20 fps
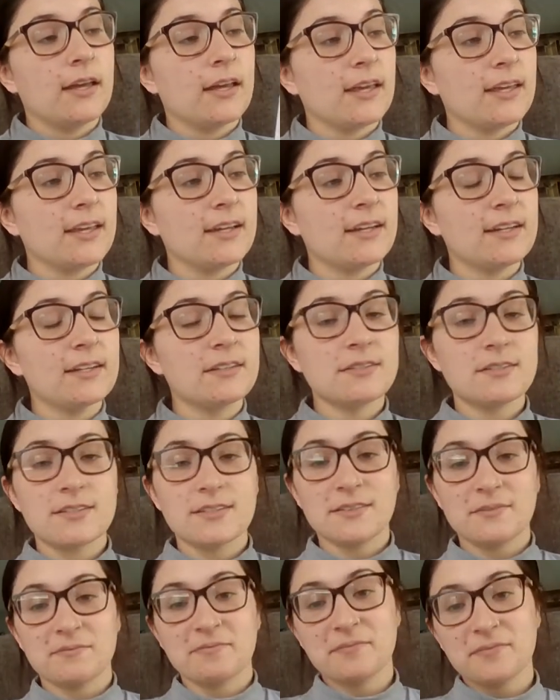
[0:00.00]
And
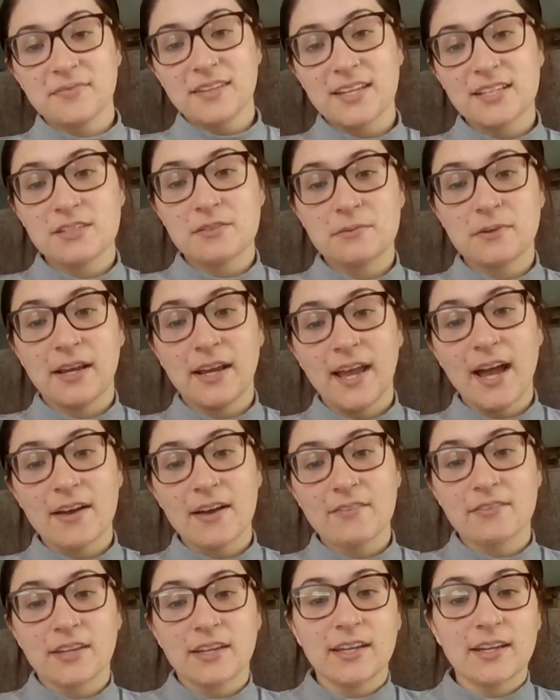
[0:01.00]
that's what I
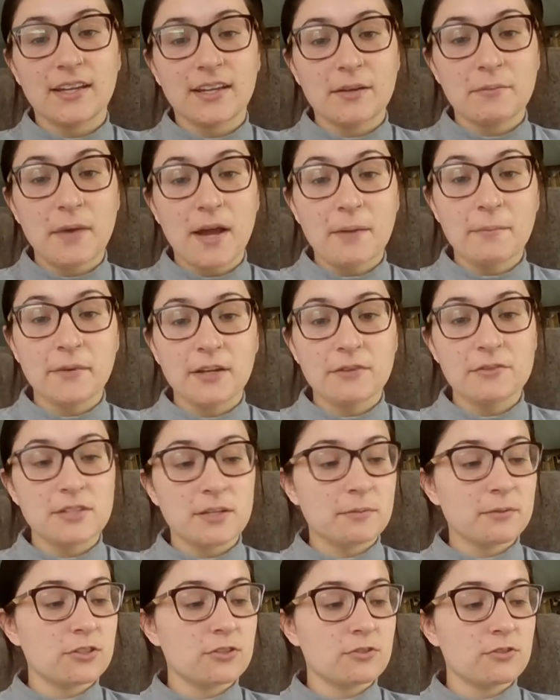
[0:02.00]
have. And I'm happy I was
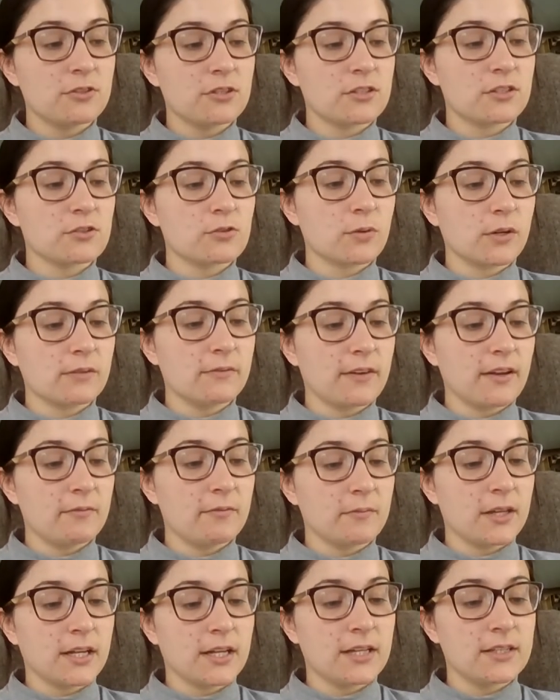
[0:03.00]
able to do this in 25
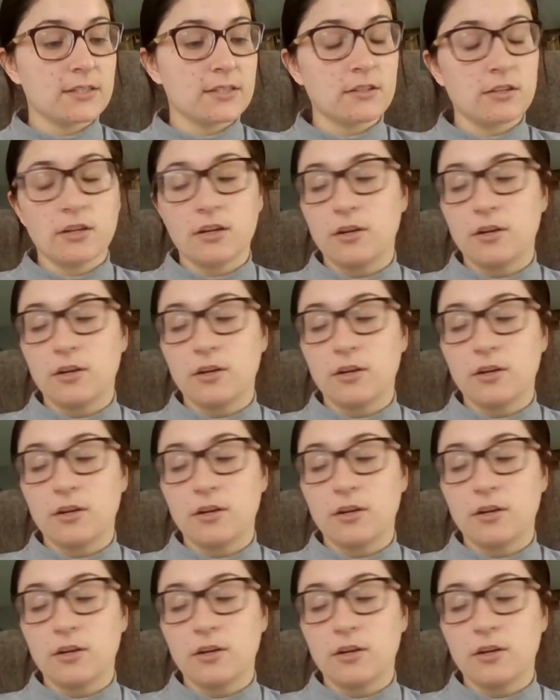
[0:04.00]
minutes.